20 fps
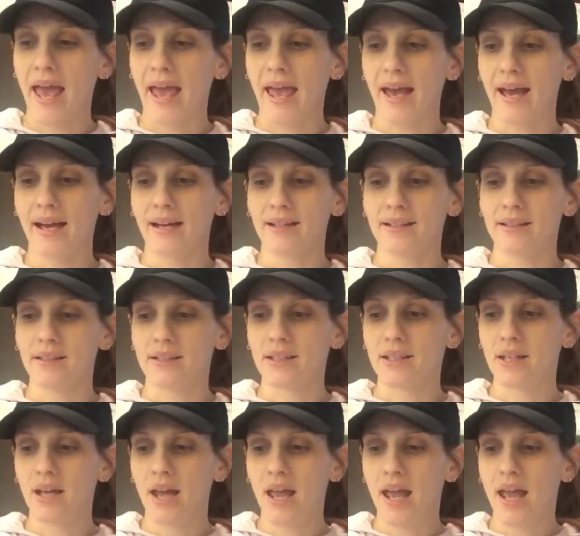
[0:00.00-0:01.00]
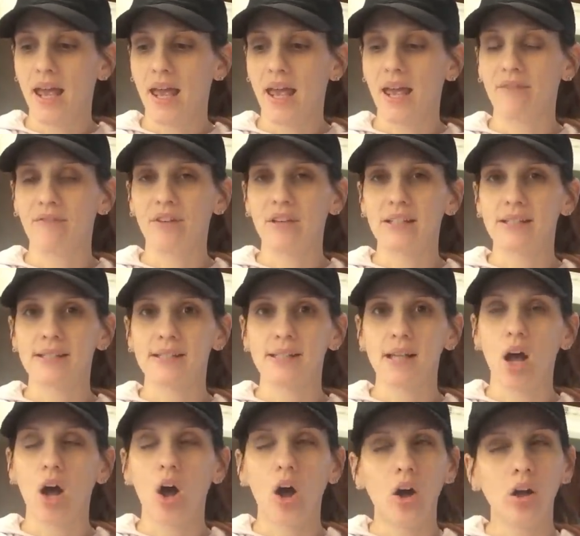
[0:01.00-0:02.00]
And if it's
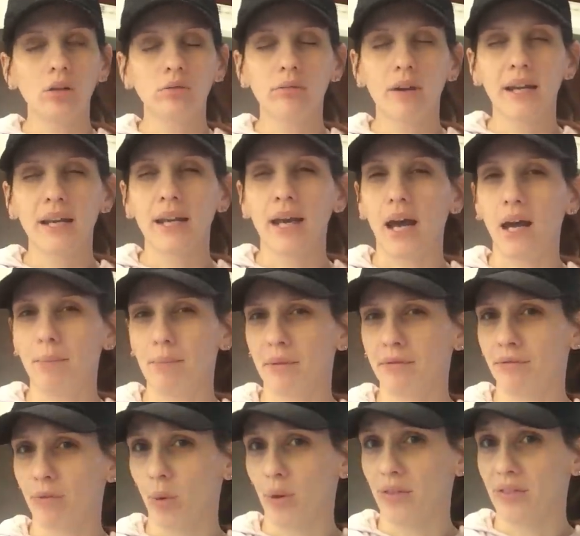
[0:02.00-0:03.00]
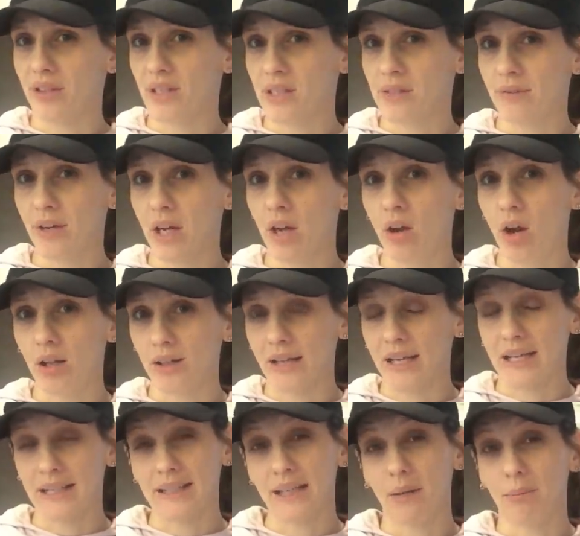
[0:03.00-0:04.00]
already up before this video, I'll
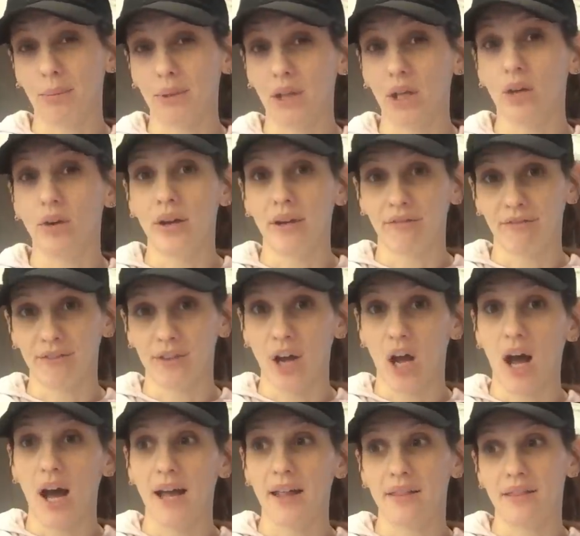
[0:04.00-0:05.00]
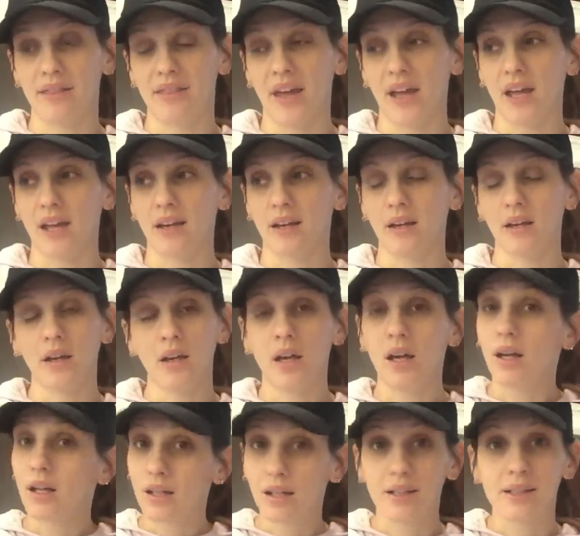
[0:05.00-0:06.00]
link it down below. If not, then
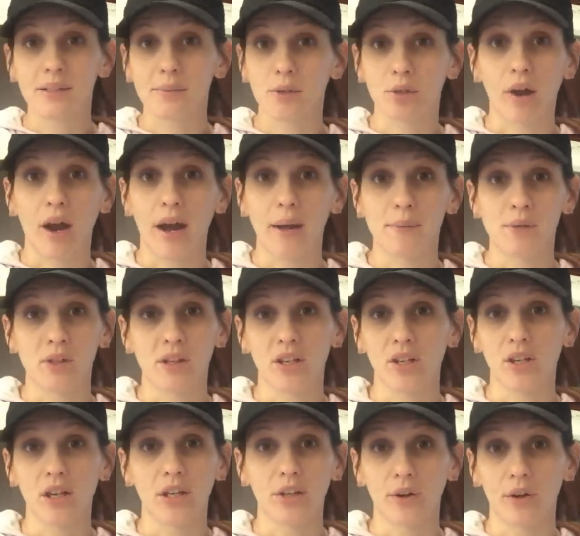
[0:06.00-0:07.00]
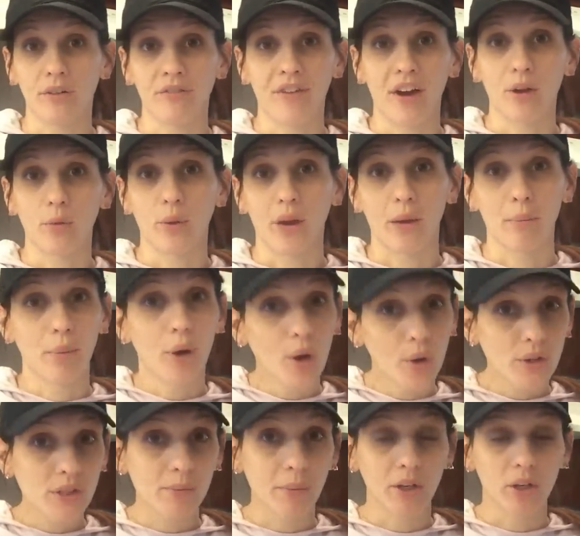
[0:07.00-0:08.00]
click subscribe so that you get notified when I
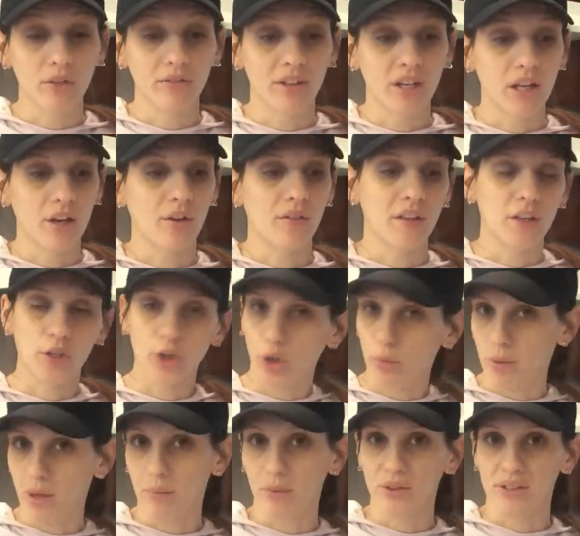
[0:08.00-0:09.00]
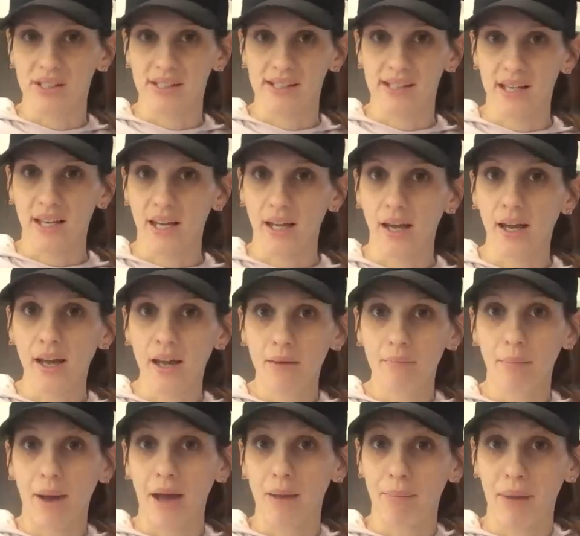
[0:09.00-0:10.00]
post my new video, and then you'll be able to see
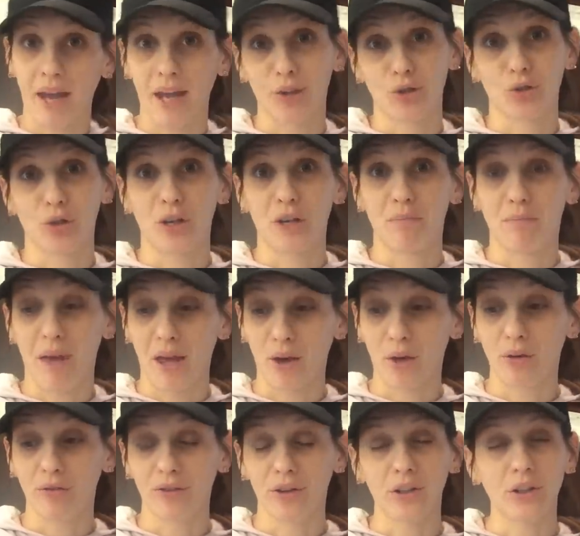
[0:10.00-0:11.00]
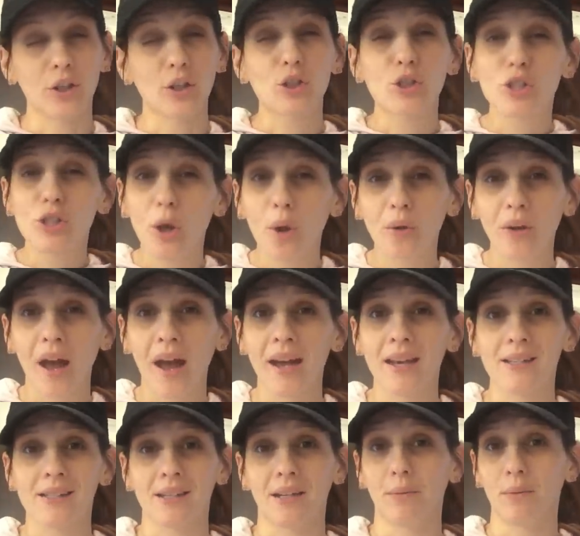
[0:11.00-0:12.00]
my pantry makeover. It looks so
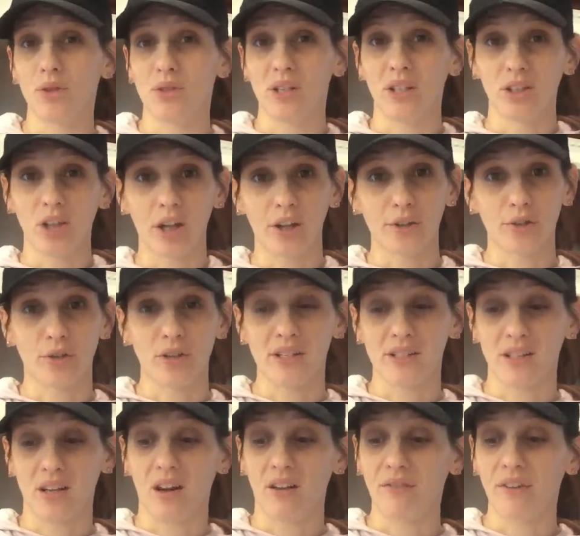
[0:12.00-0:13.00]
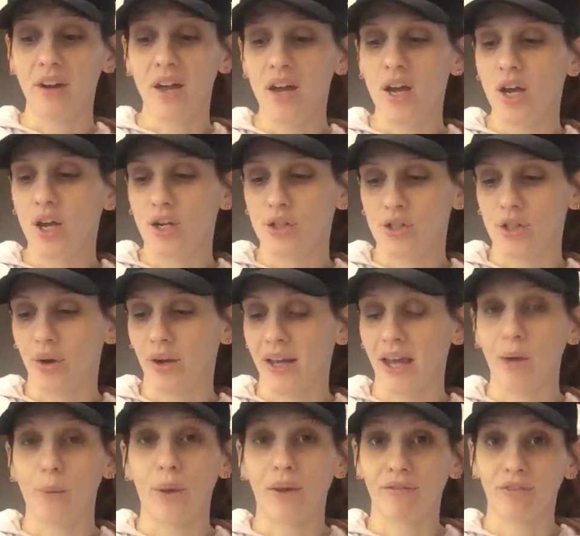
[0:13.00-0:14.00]
nice, and I'm using Dollar Tree stuff, so I
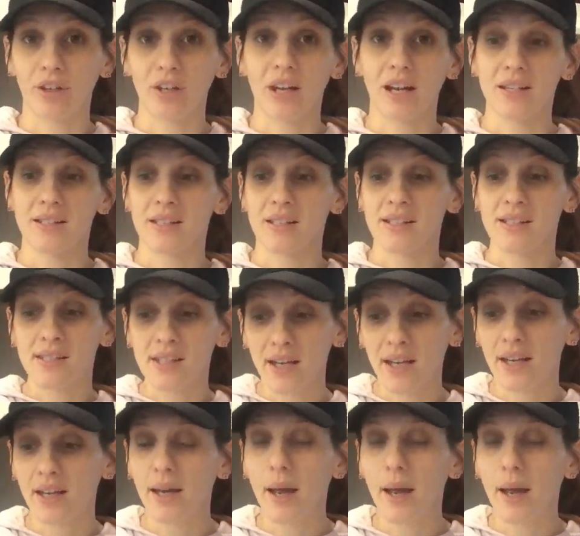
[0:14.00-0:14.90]
can't wait for you guys to see